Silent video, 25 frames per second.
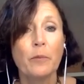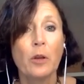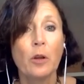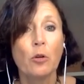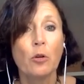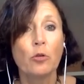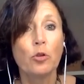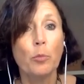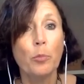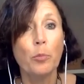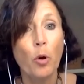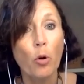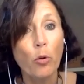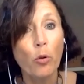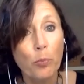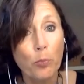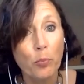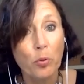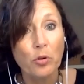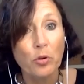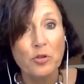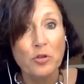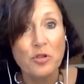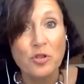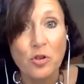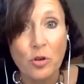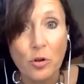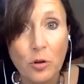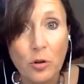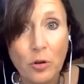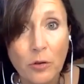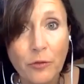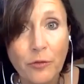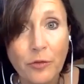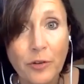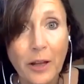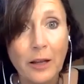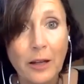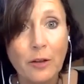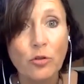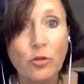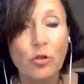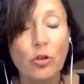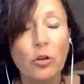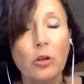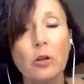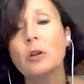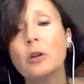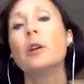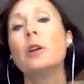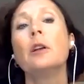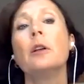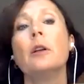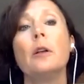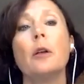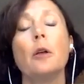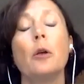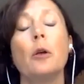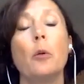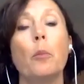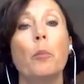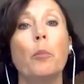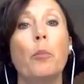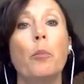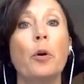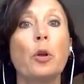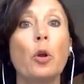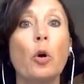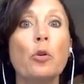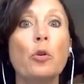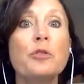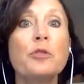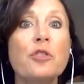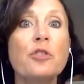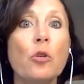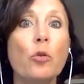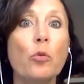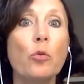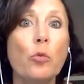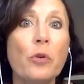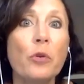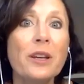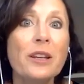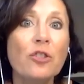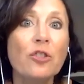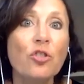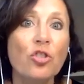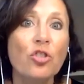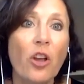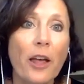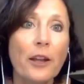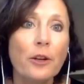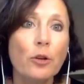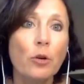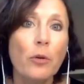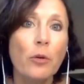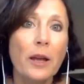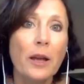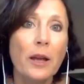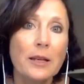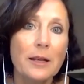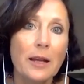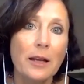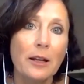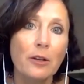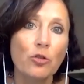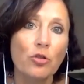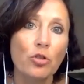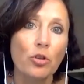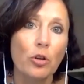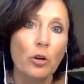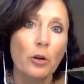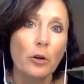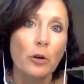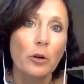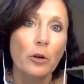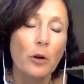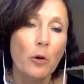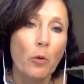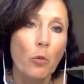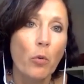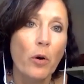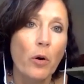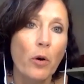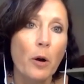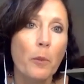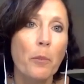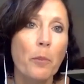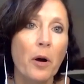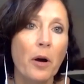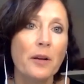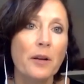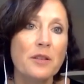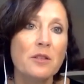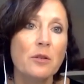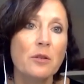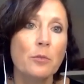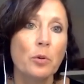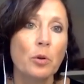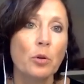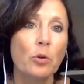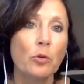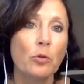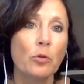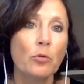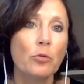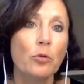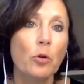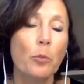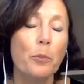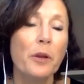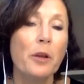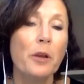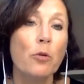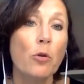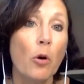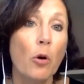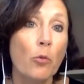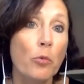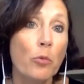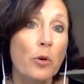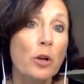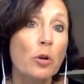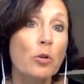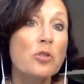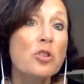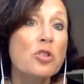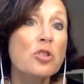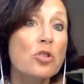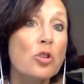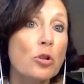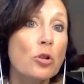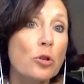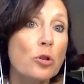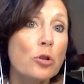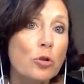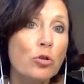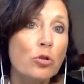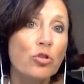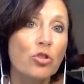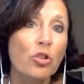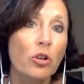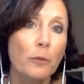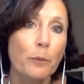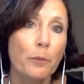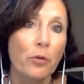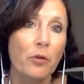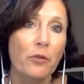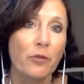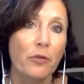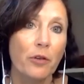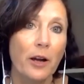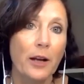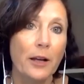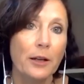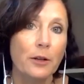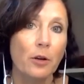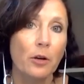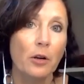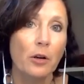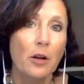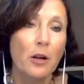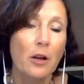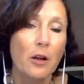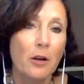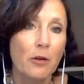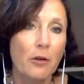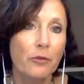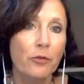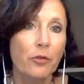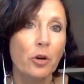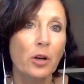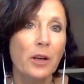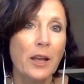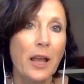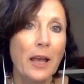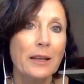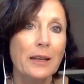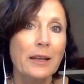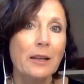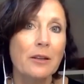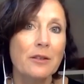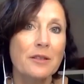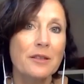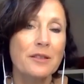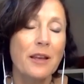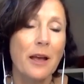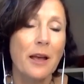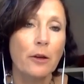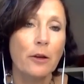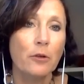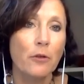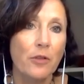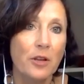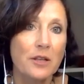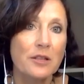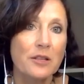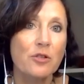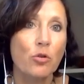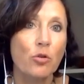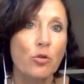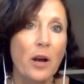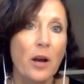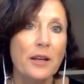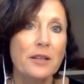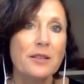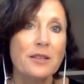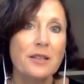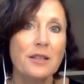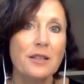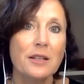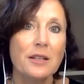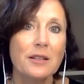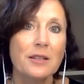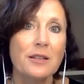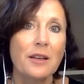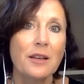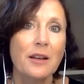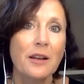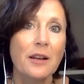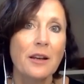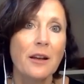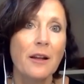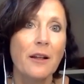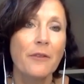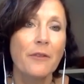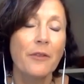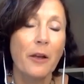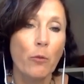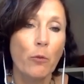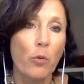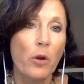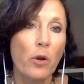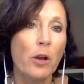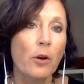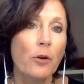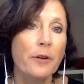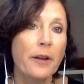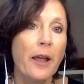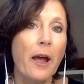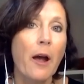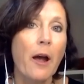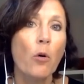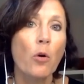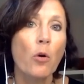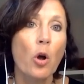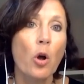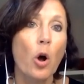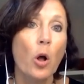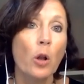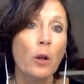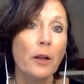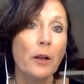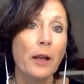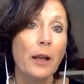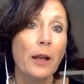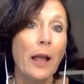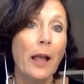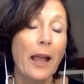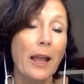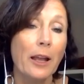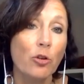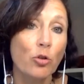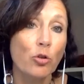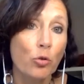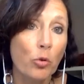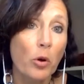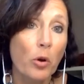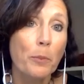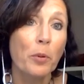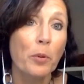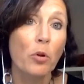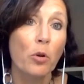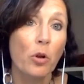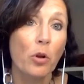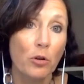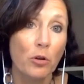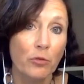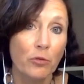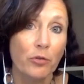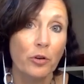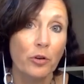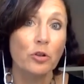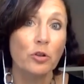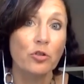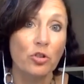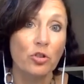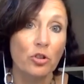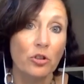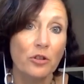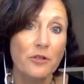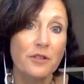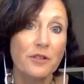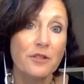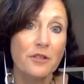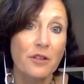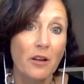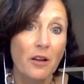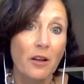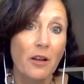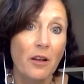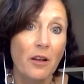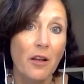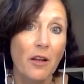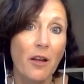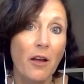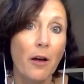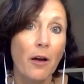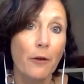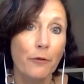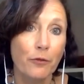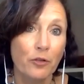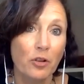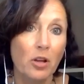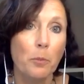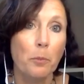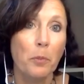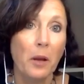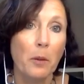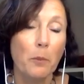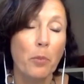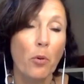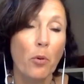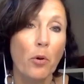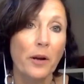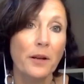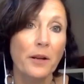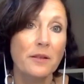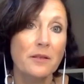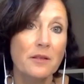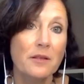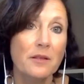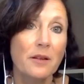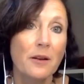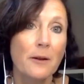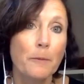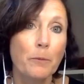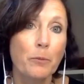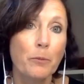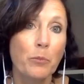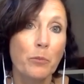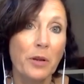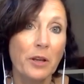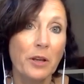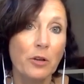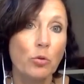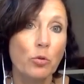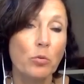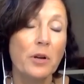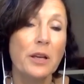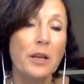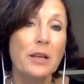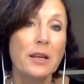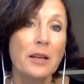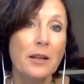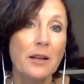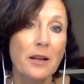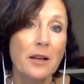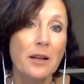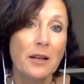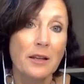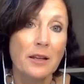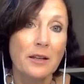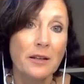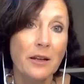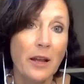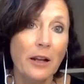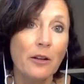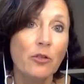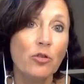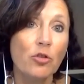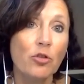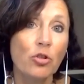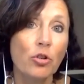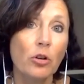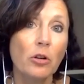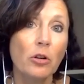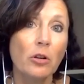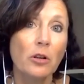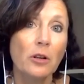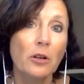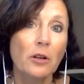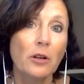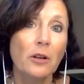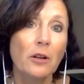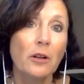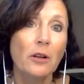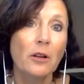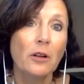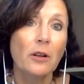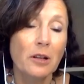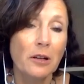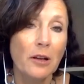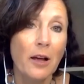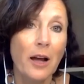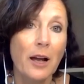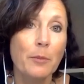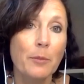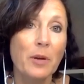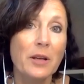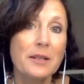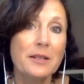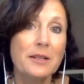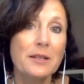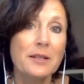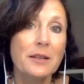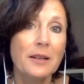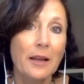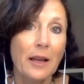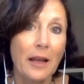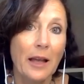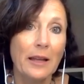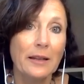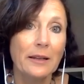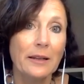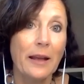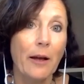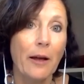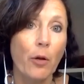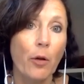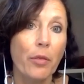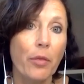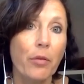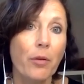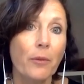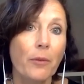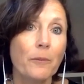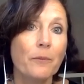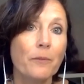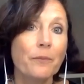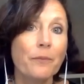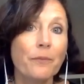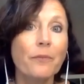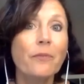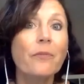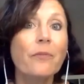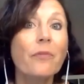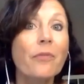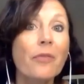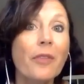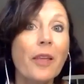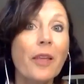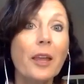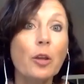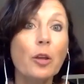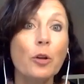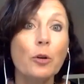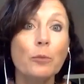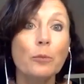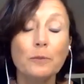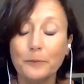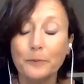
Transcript: to both preserve nature, but also regenerate nature where possible, to be a real solution provider for getting us out of these crises that we are now calling a triple convergence of tipping points between nature, climate, and health. Thank you.